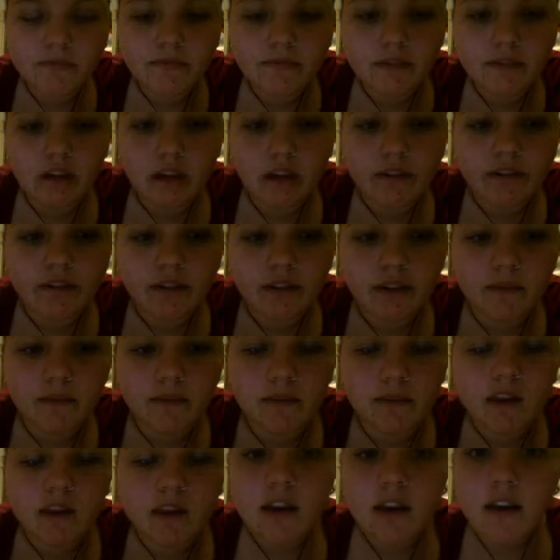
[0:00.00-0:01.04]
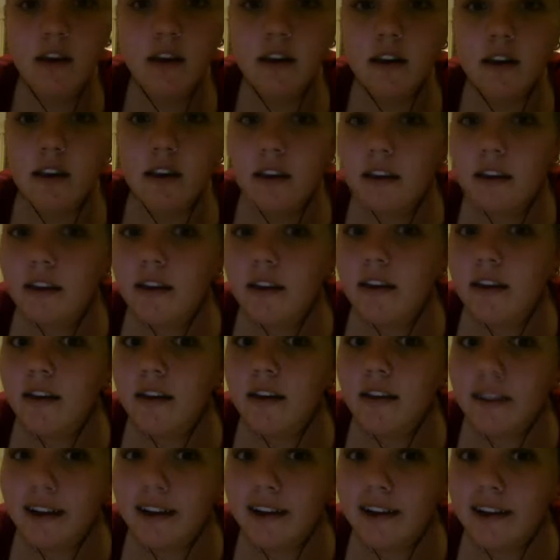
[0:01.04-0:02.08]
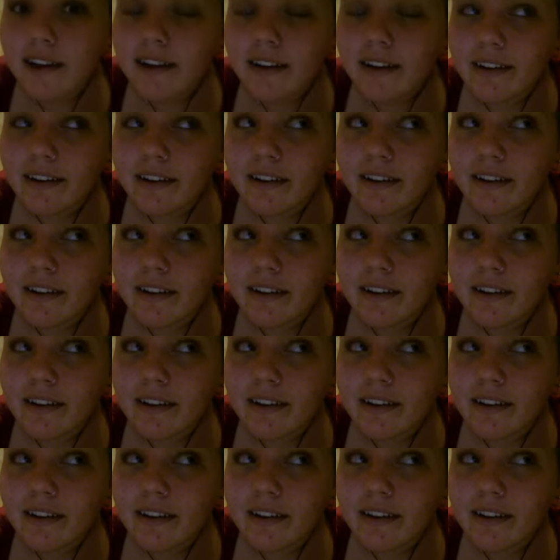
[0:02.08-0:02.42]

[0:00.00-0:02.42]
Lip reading: Not fun. Yeah.